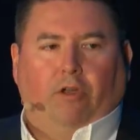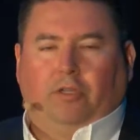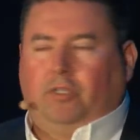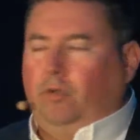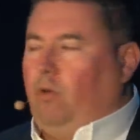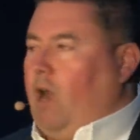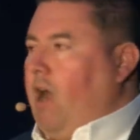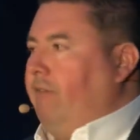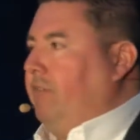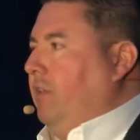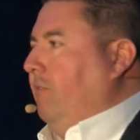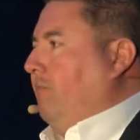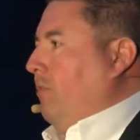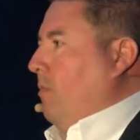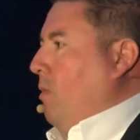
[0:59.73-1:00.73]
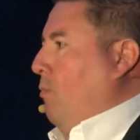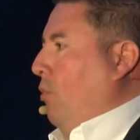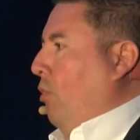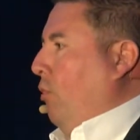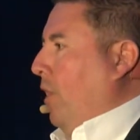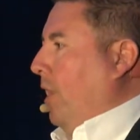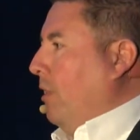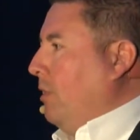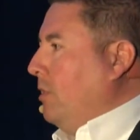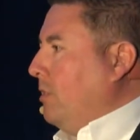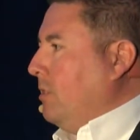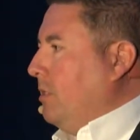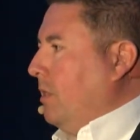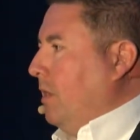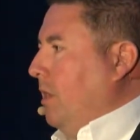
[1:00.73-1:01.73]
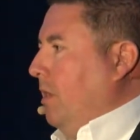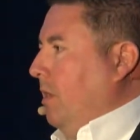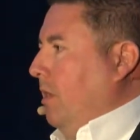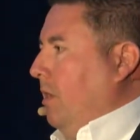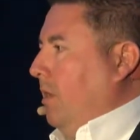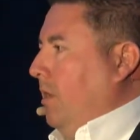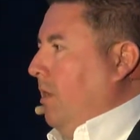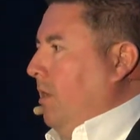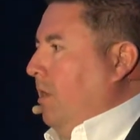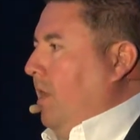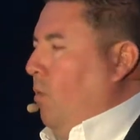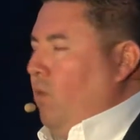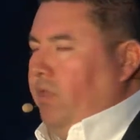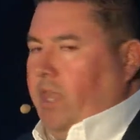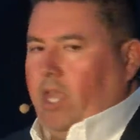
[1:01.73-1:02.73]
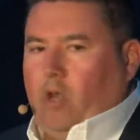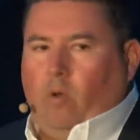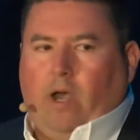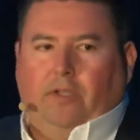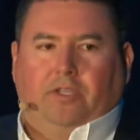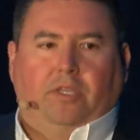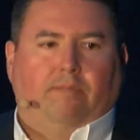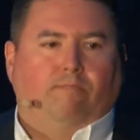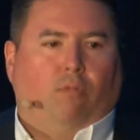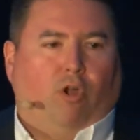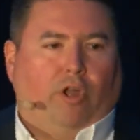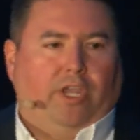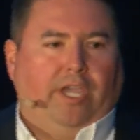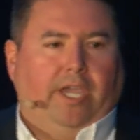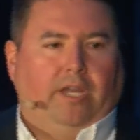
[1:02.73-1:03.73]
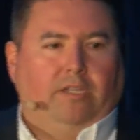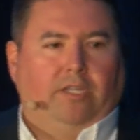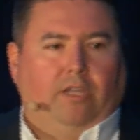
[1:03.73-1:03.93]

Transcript: too often from employers that when they go out to the market to